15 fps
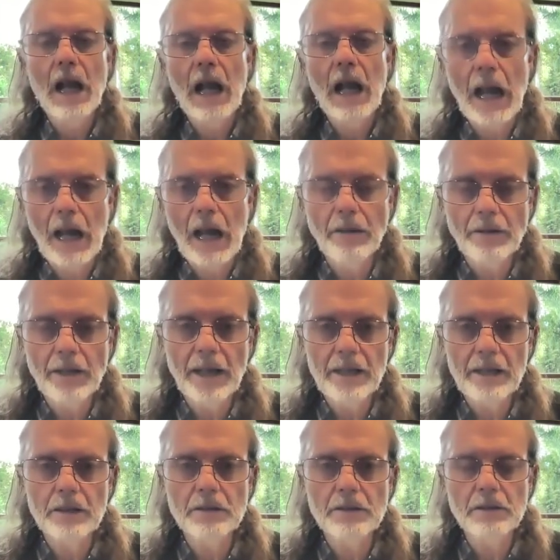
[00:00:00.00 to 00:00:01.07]
how they
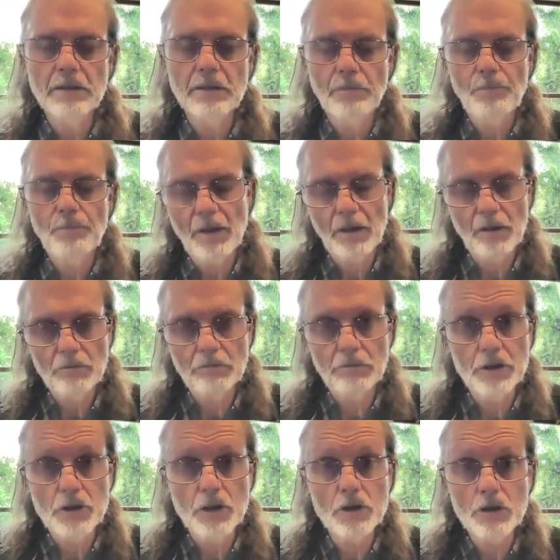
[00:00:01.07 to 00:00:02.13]
can
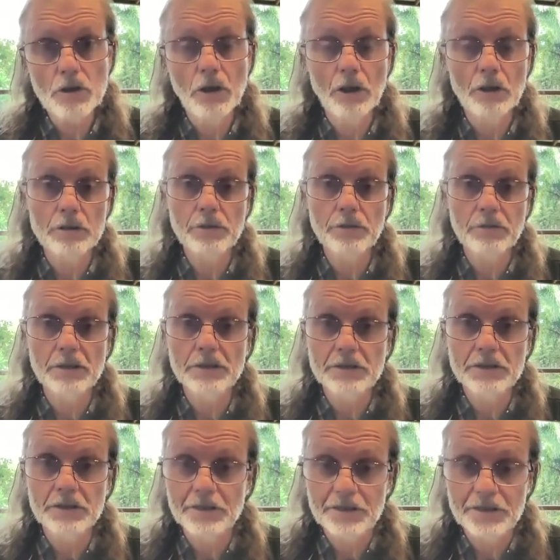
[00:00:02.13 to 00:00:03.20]
reduce costs, for
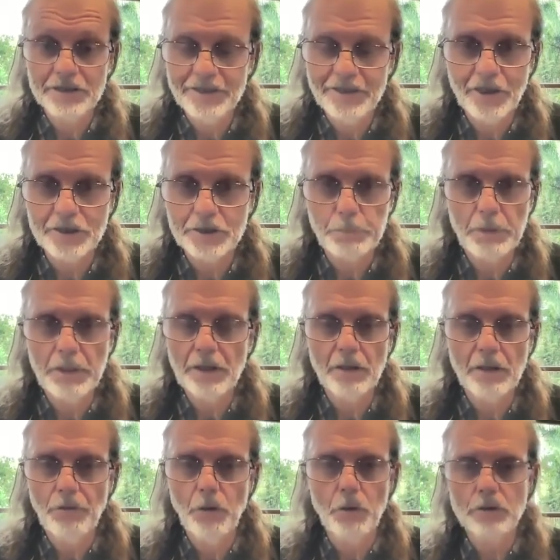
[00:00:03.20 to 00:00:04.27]
instance, spending
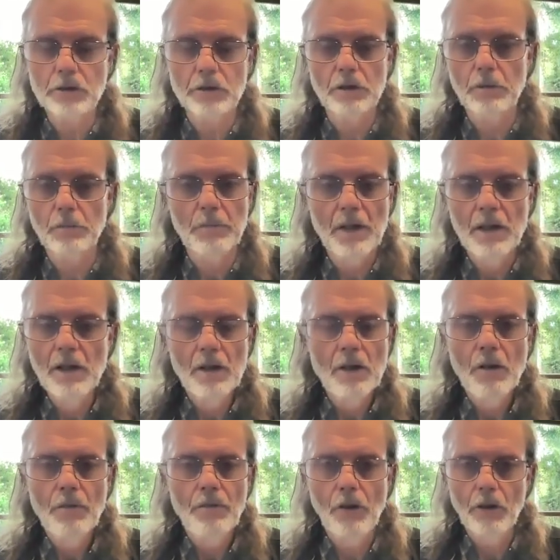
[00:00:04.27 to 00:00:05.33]
a fortune on
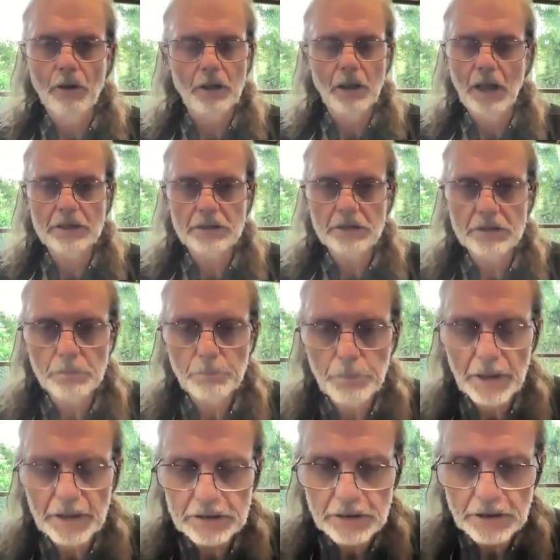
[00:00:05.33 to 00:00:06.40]
fertilizers,
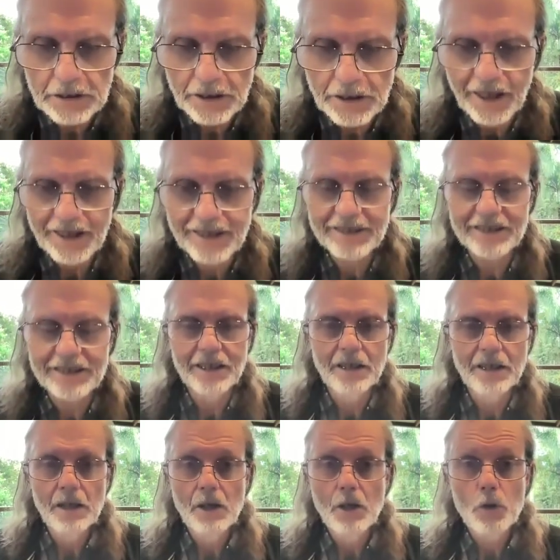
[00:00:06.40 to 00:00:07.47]
pesticides,
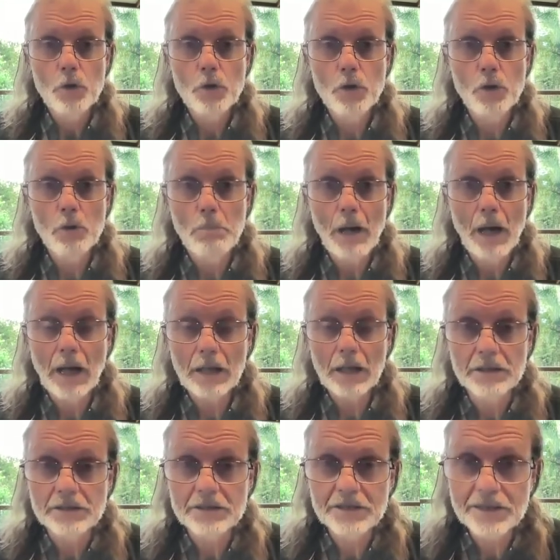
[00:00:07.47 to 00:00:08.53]
new
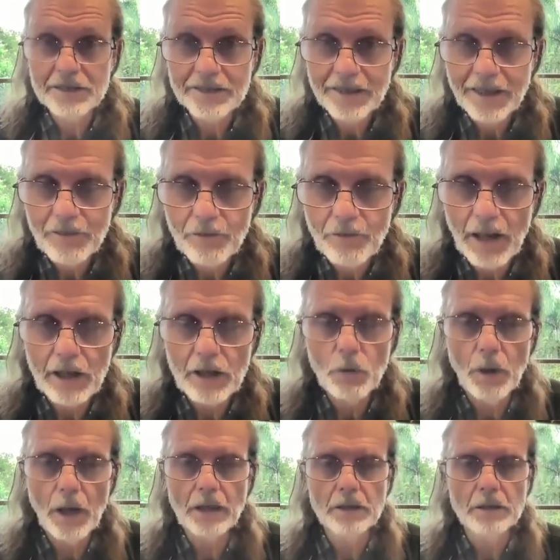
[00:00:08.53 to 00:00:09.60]
markets,
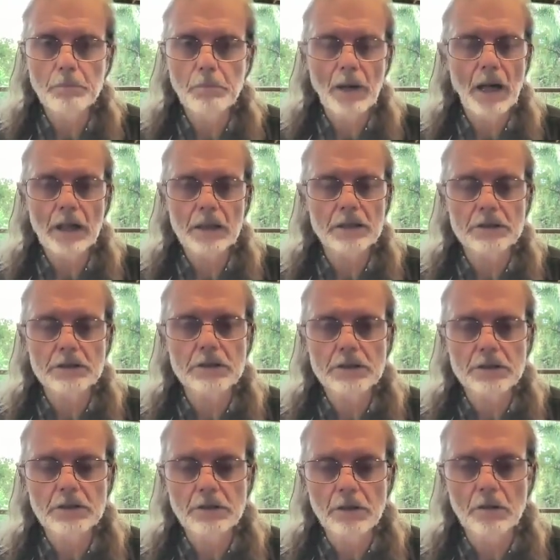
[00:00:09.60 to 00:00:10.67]
value-added
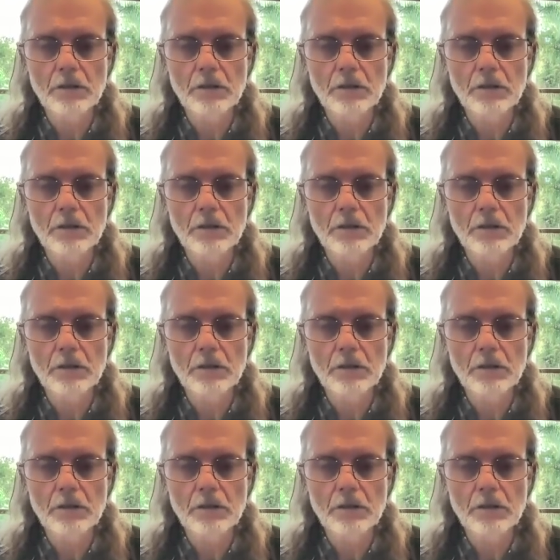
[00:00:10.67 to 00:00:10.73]
markets,